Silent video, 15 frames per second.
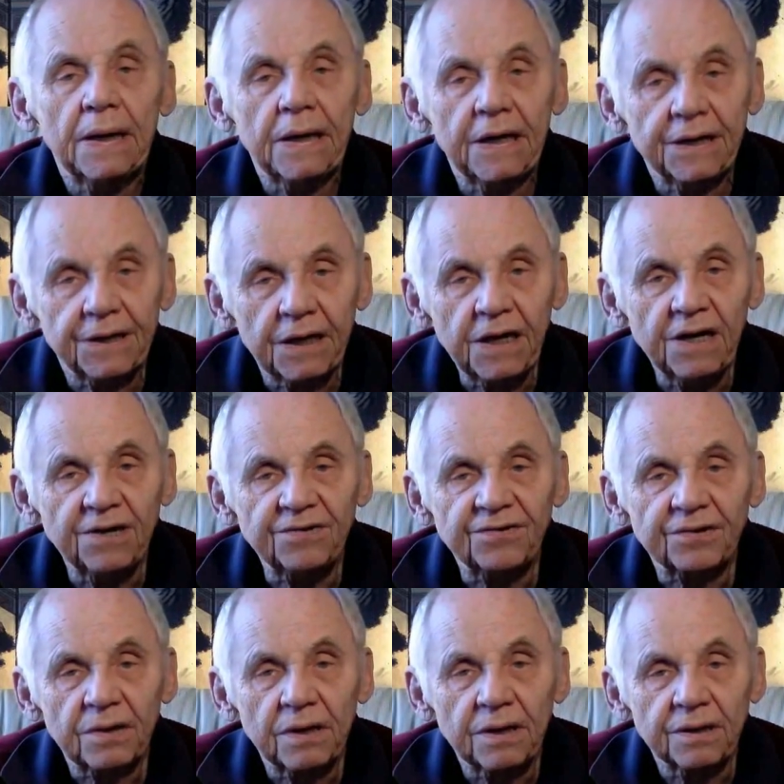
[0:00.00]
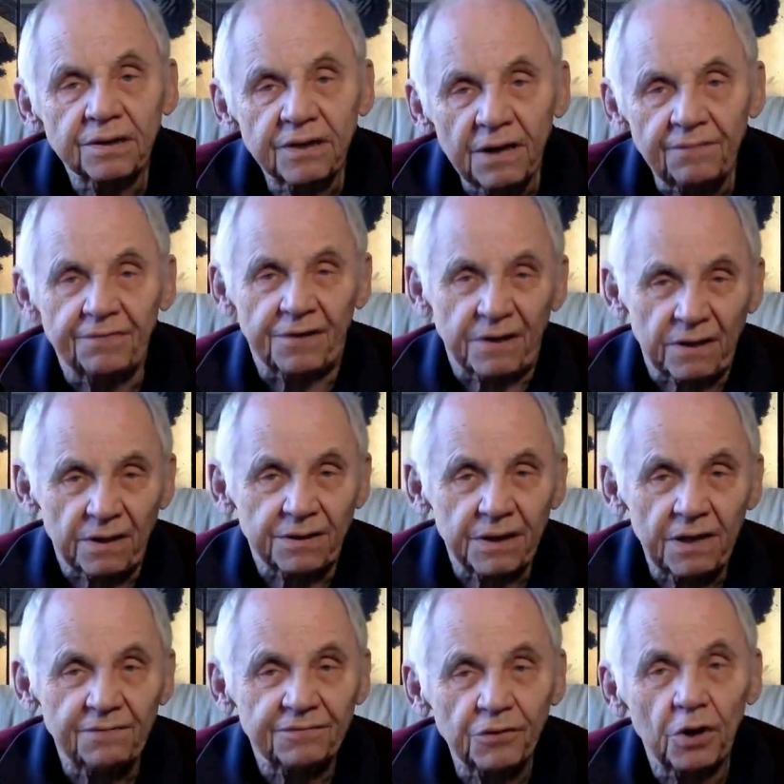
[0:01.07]
It is difficult,
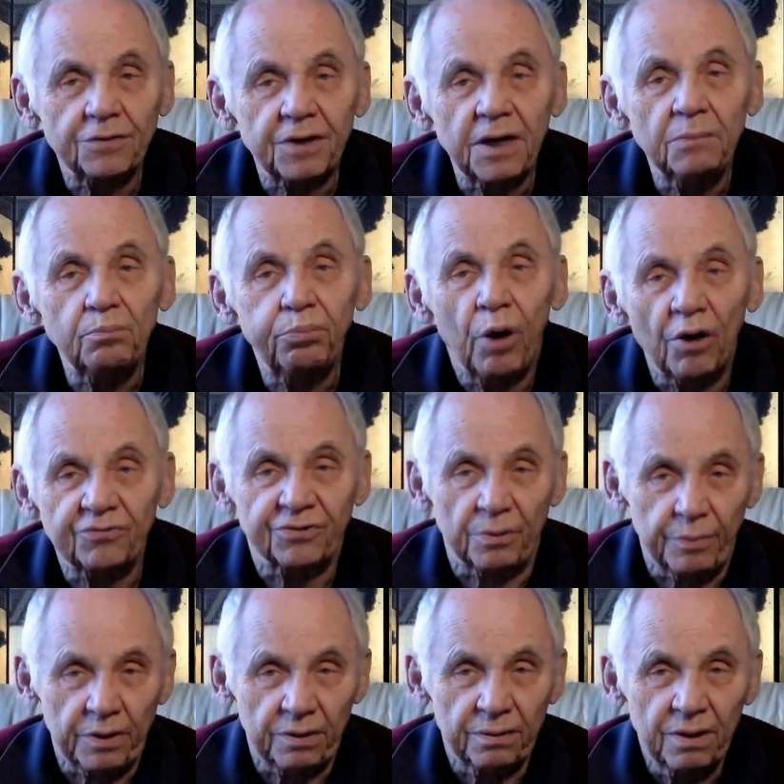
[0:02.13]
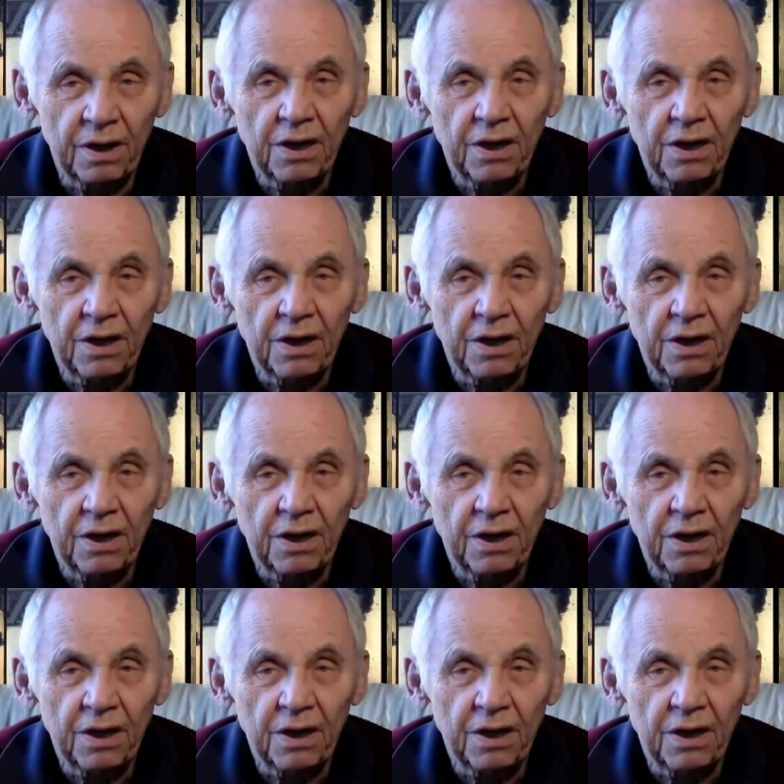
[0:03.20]
if not impossible,